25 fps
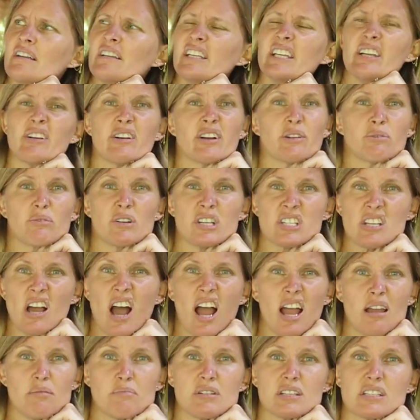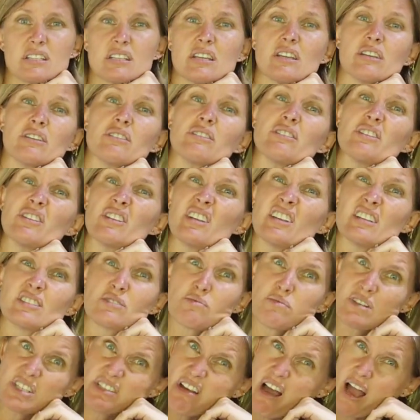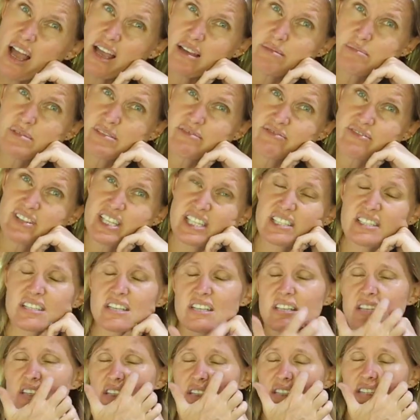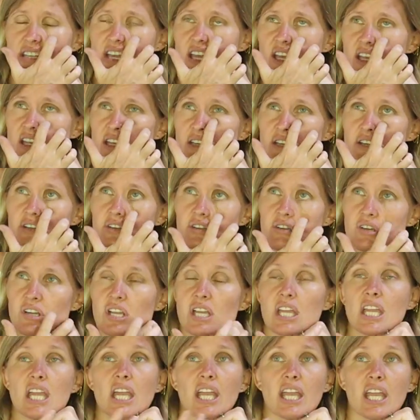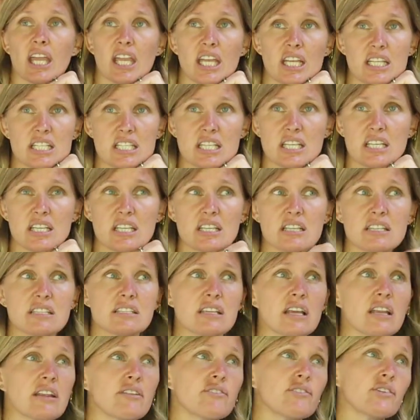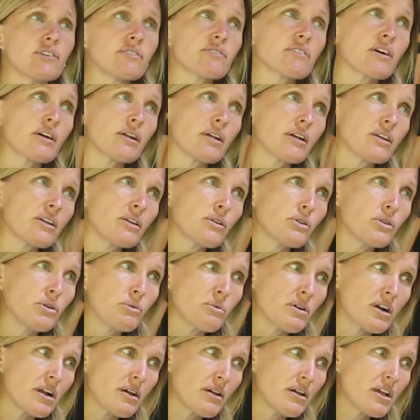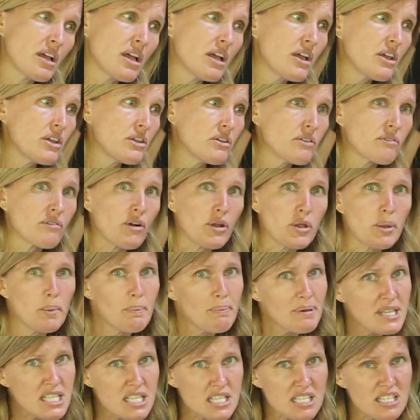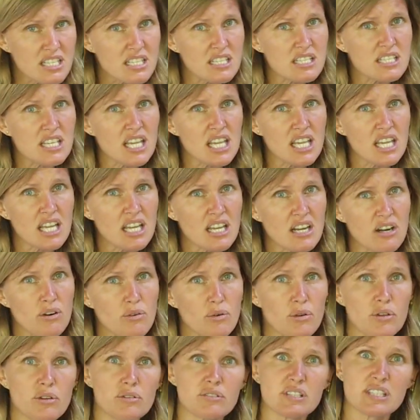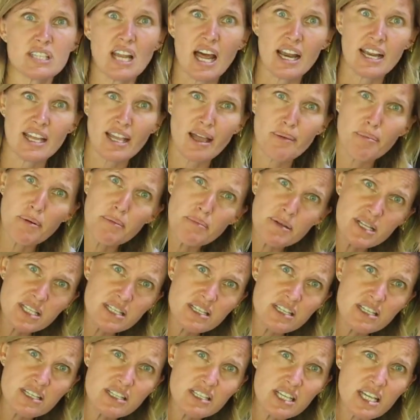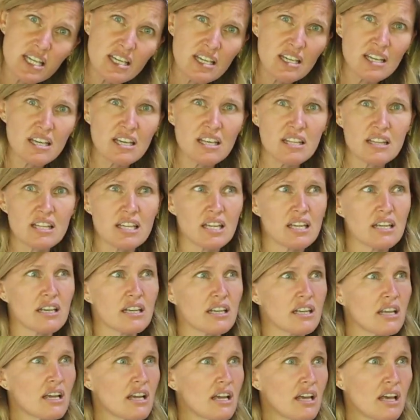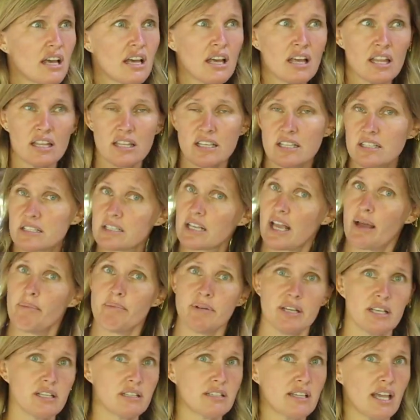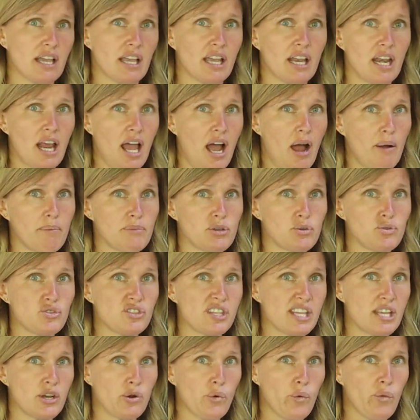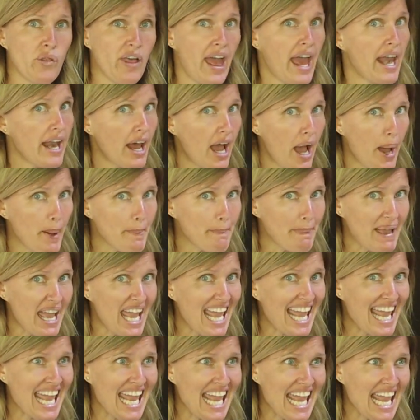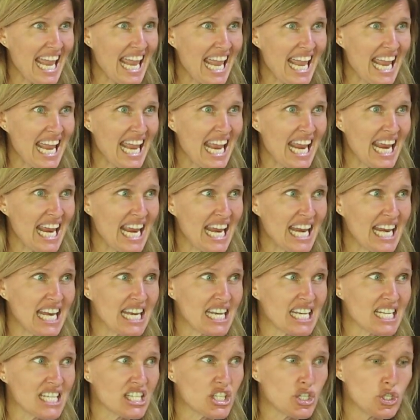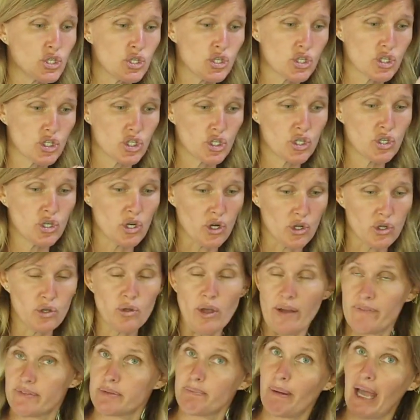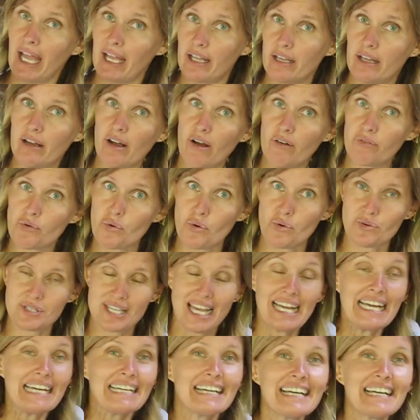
nearing retirement, and there's retirement visas, and you can get Ketas, and if you've got your business here or you're starting up a business here, then there's companies that can help you set all that up, and you have to pay, of course.